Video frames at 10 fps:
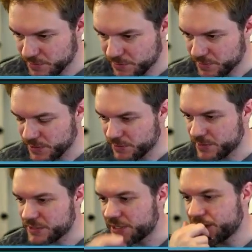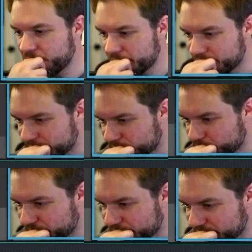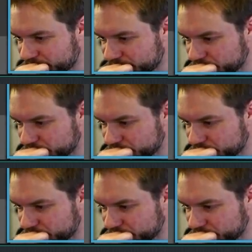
Where was it? I know I saw some parts that...